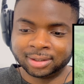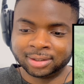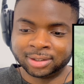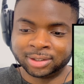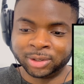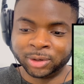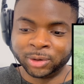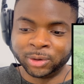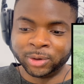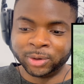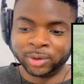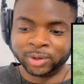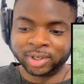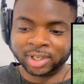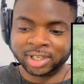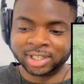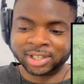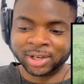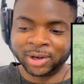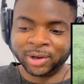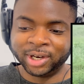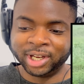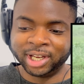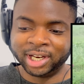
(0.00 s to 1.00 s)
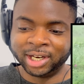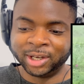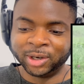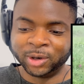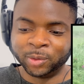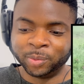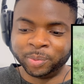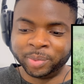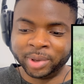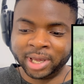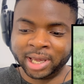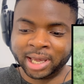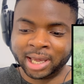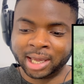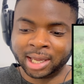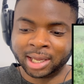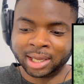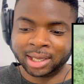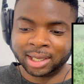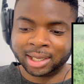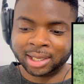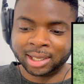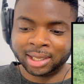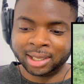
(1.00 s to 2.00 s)
Dude, it's only a little
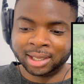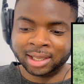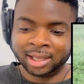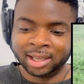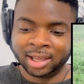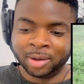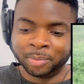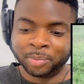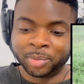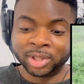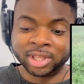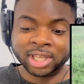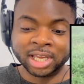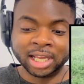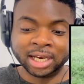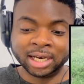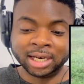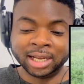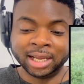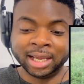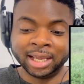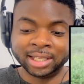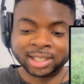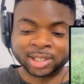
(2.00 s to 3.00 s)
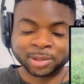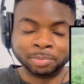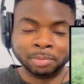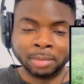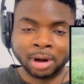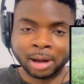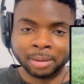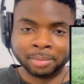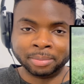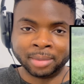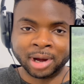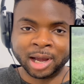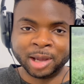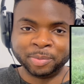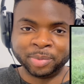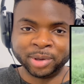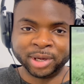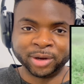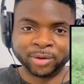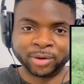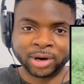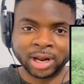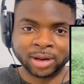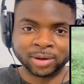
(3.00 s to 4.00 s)
bit. But then its mum might be
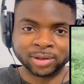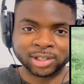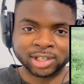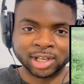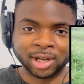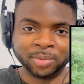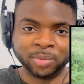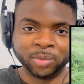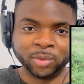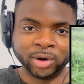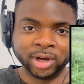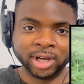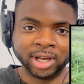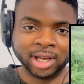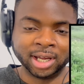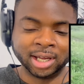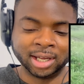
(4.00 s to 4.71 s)
around somewhere.